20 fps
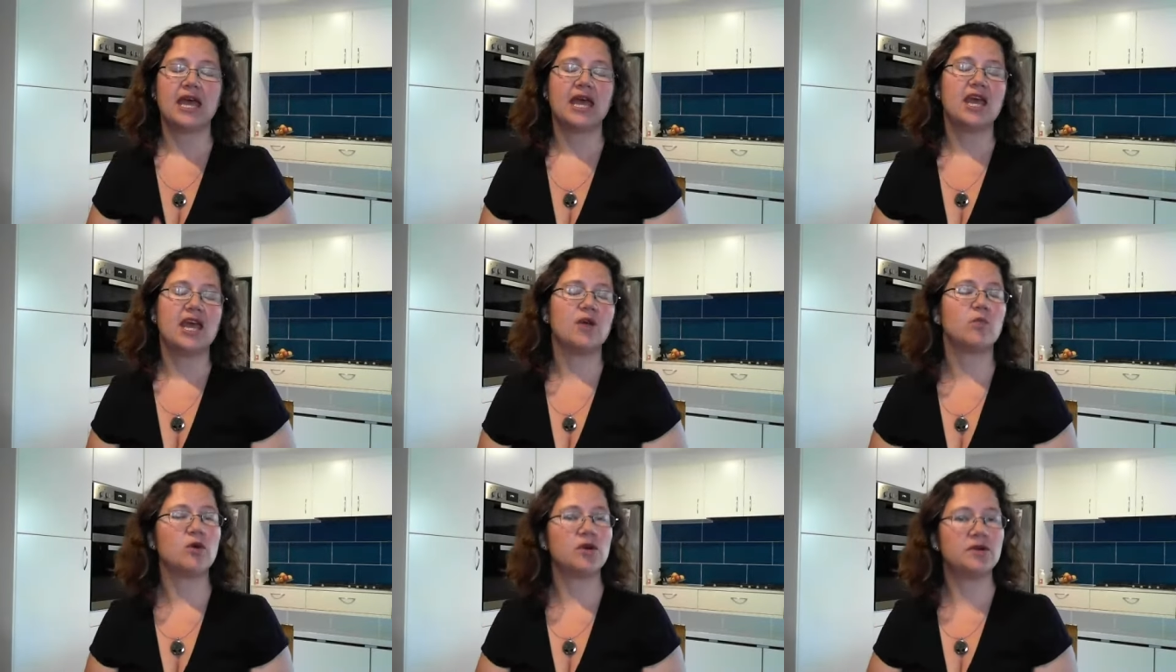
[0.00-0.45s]

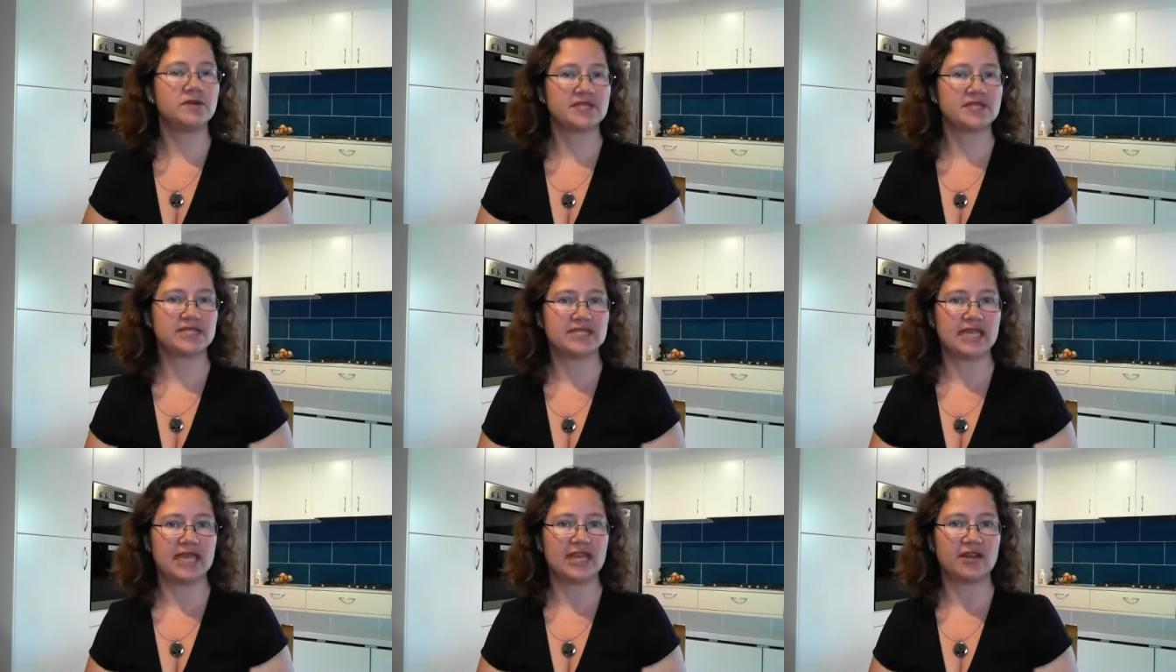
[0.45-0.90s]
It won't
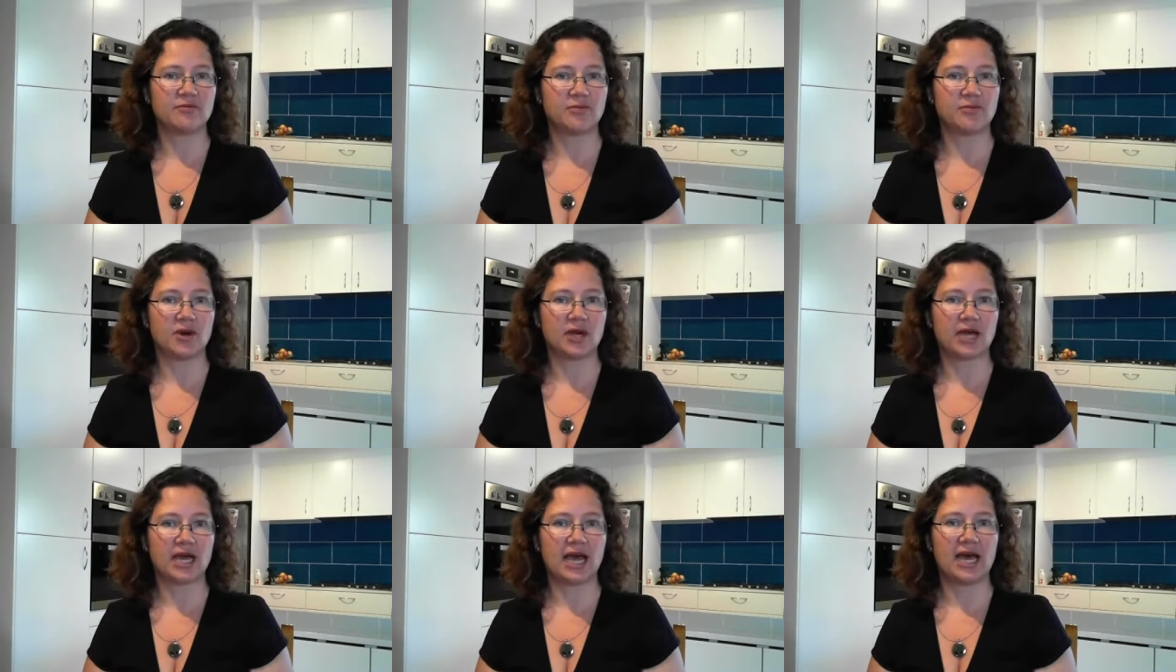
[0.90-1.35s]
set
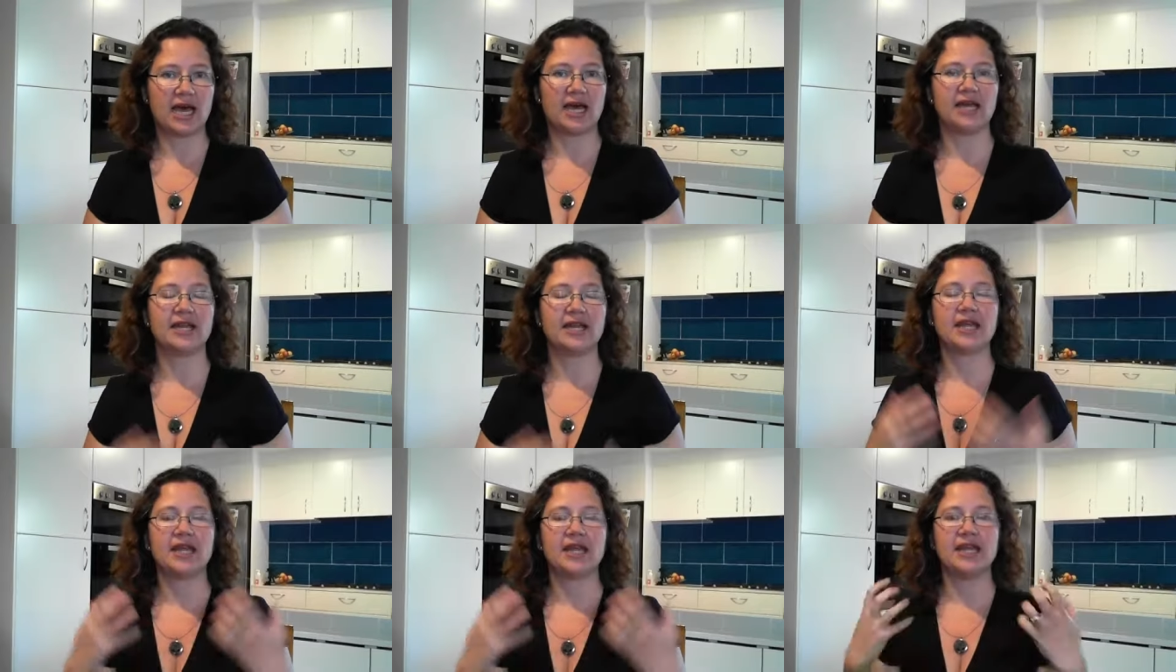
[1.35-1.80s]
rock
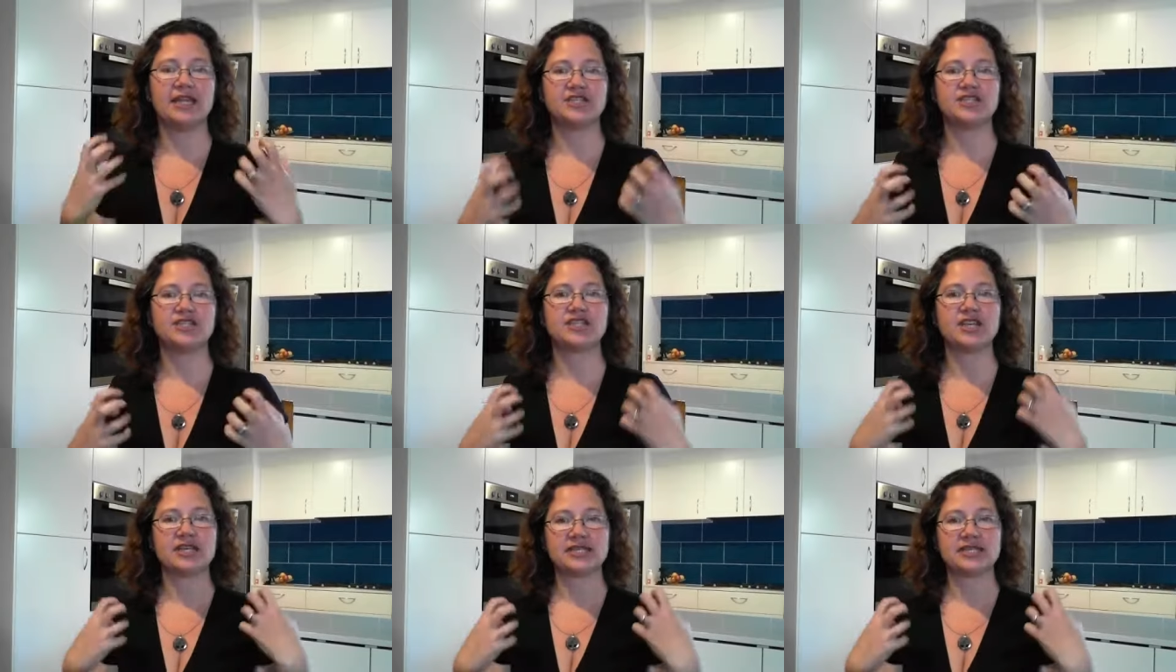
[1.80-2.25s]
hard,
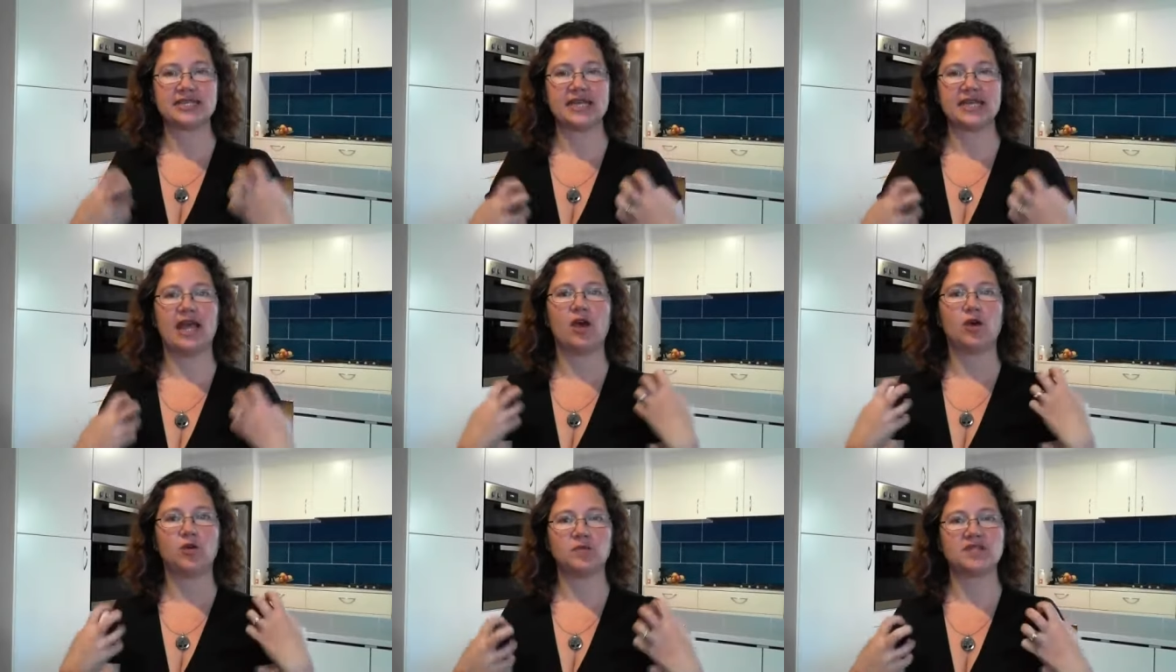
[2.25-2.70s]
it just
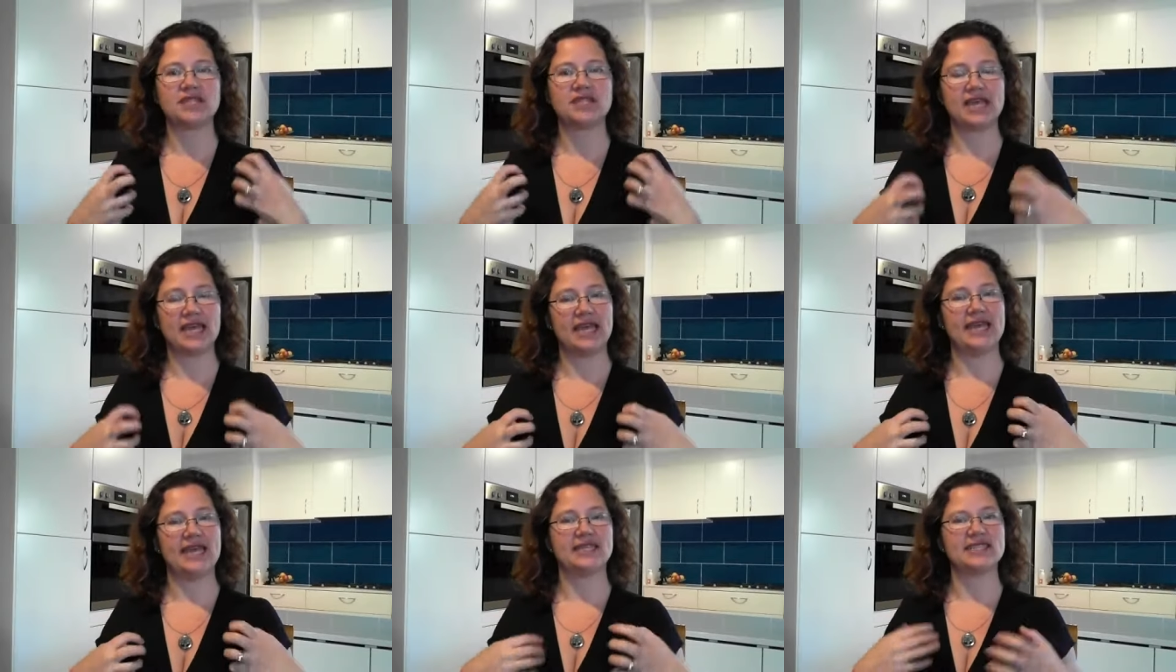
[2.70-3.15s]
helps the
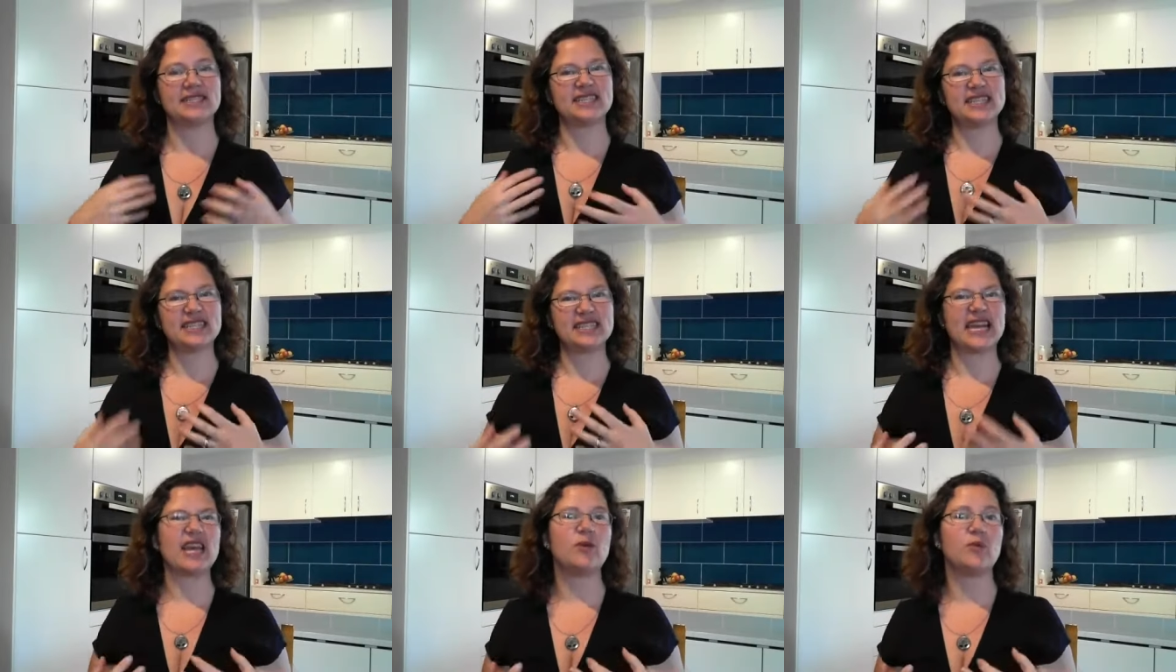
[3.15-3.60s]
hair to
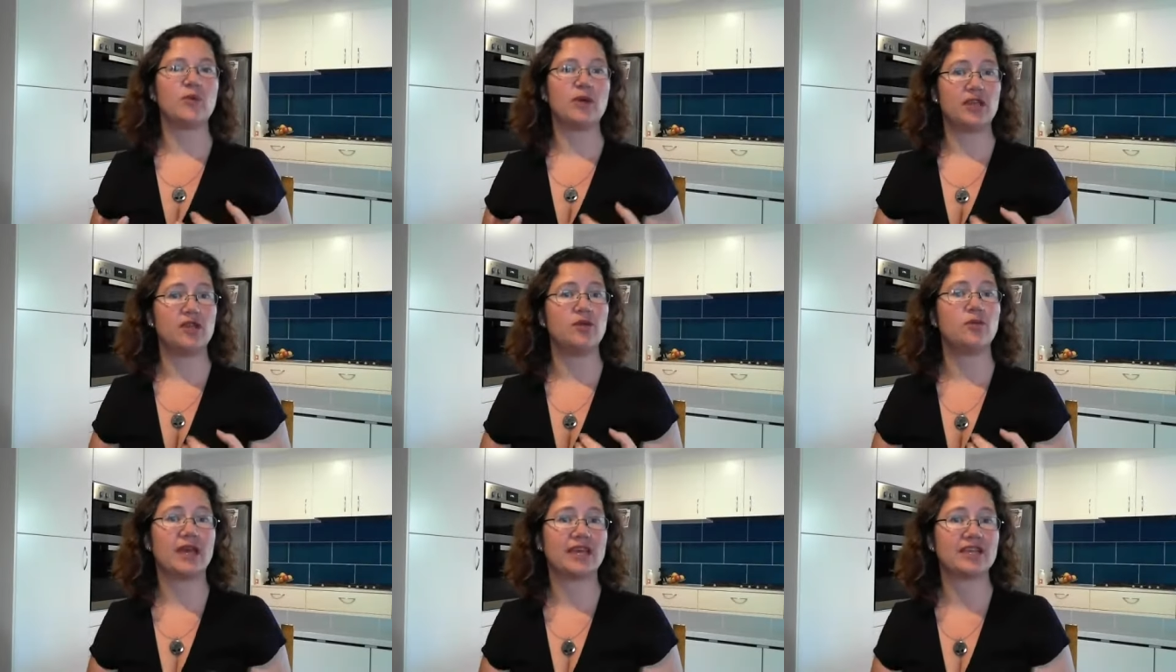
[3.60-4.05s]
stay where
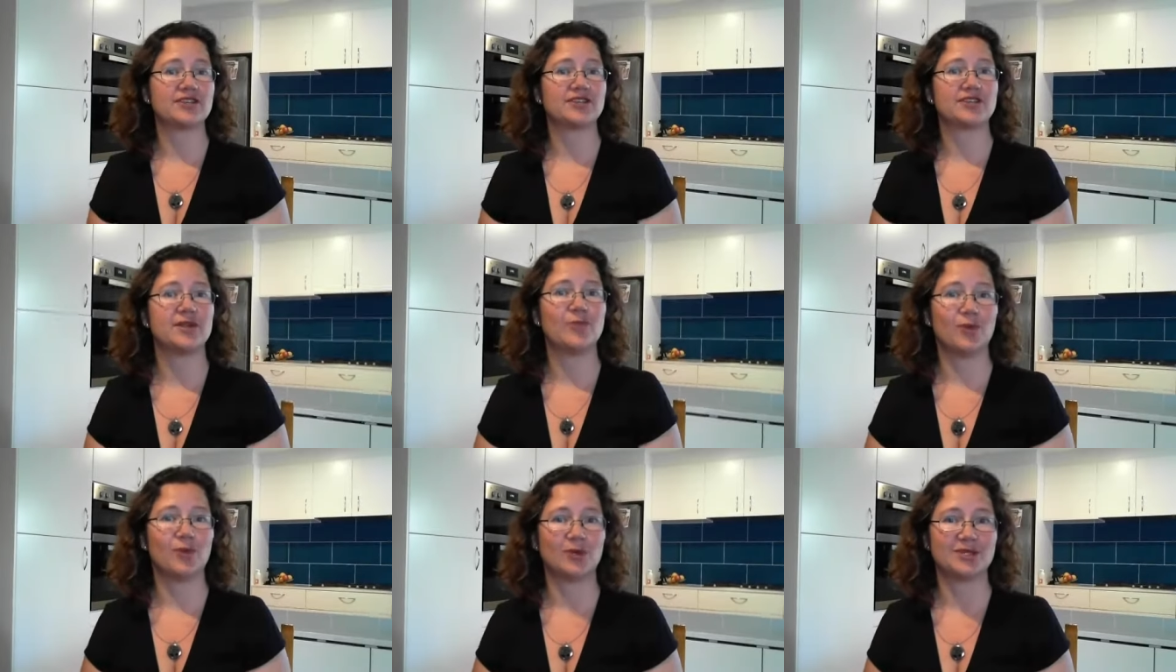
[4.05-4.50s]
you
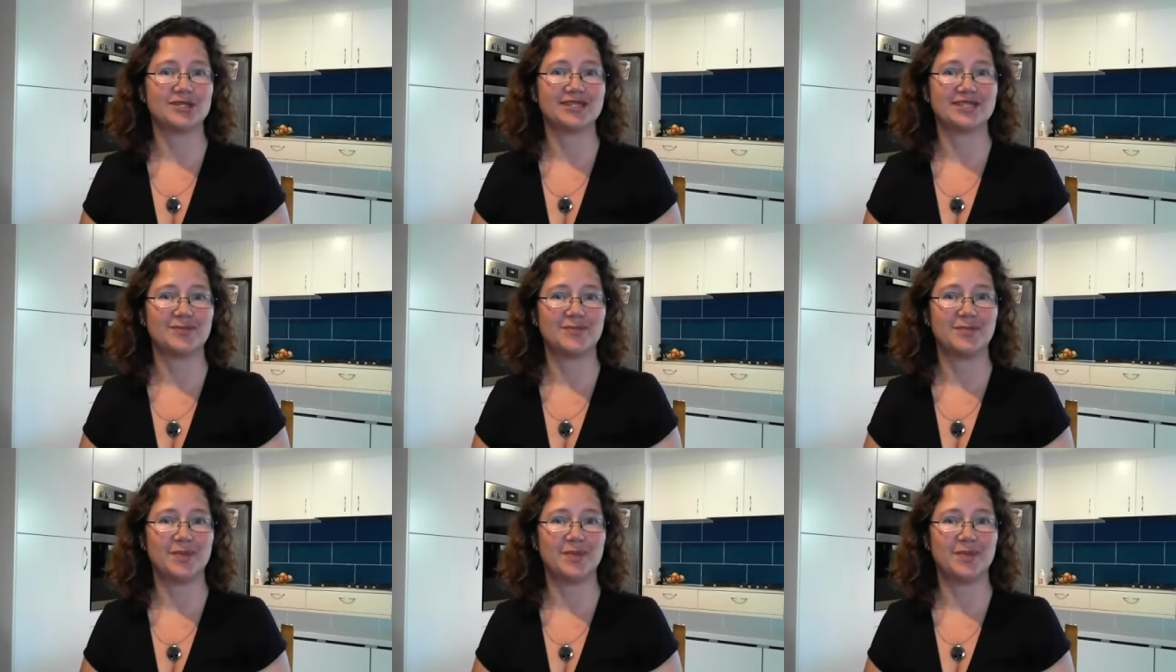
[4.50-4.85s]
actually want it to